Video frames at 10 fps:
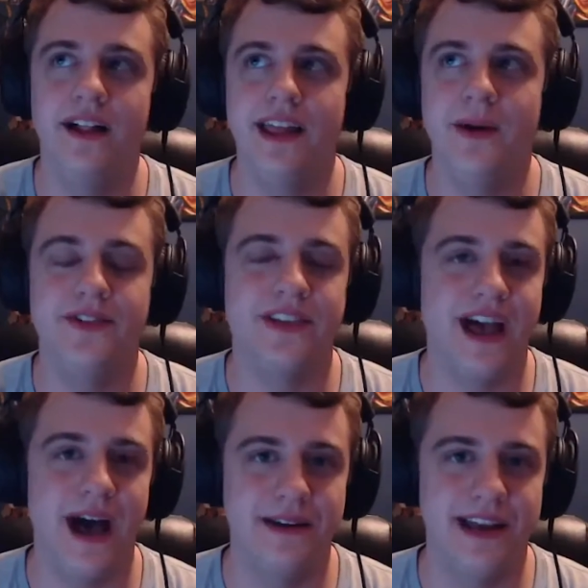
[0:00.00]
it was the
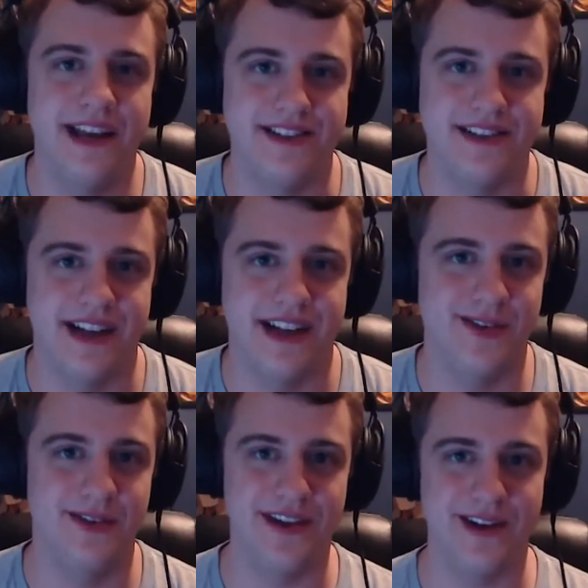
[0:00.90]
combination. I
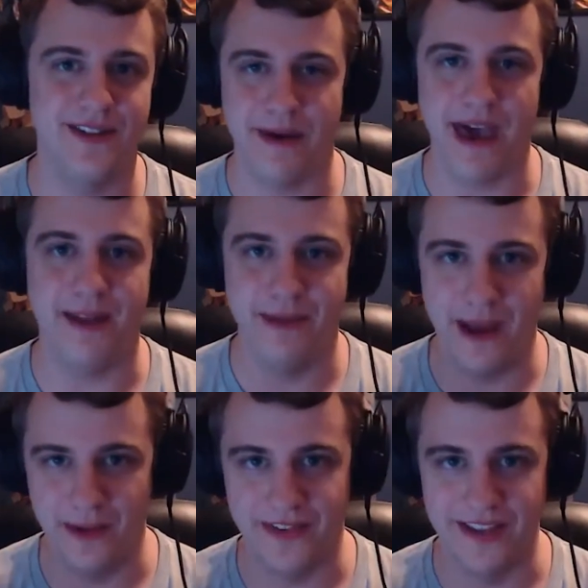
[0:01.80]
told Vader that Padme
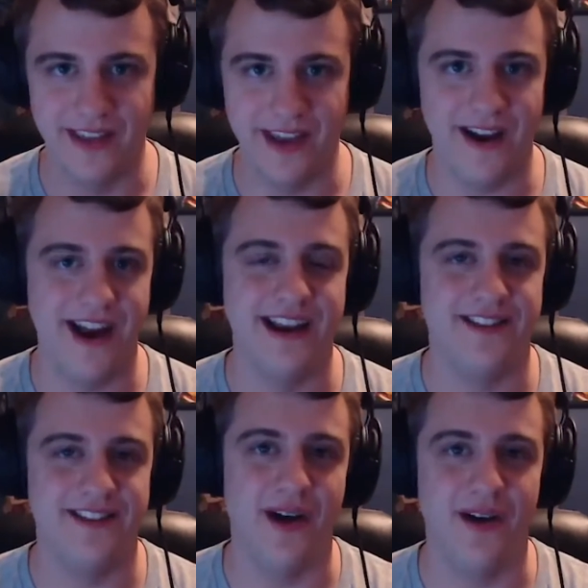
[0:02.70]
was in there, and in
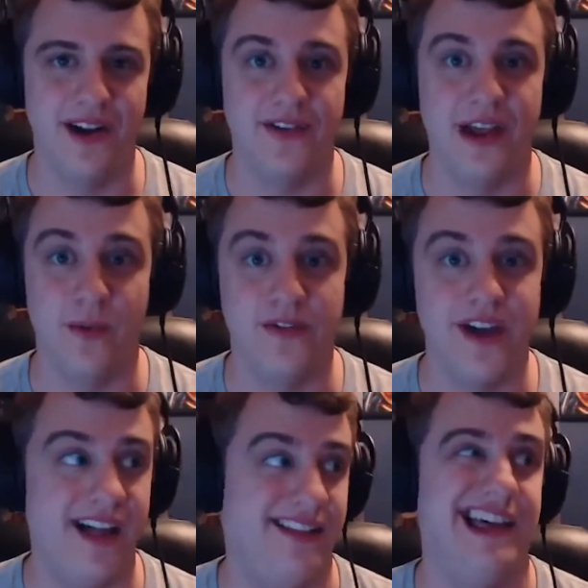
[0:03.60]
Sauron, I was like, we've
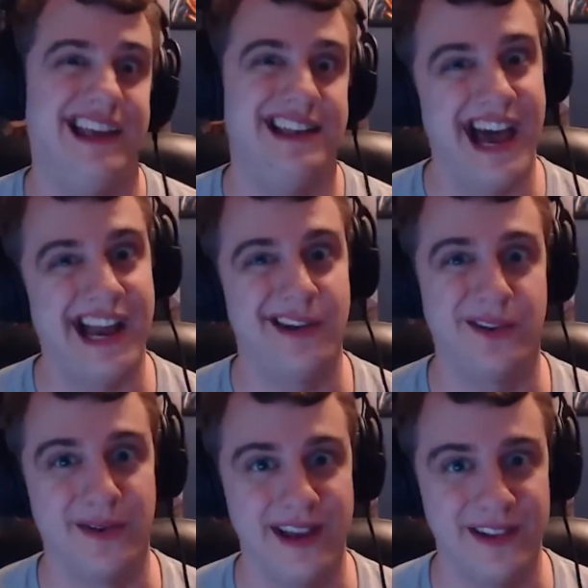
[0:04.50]
got like 9 other
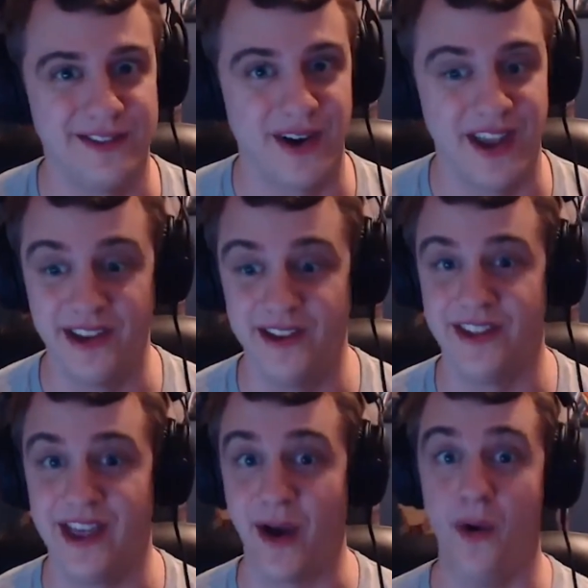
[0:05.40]
rings for you. And he's
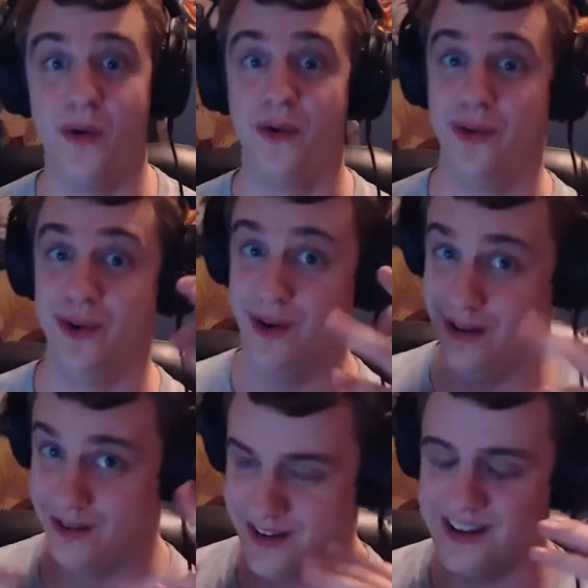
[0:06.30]
like, oh, really? It's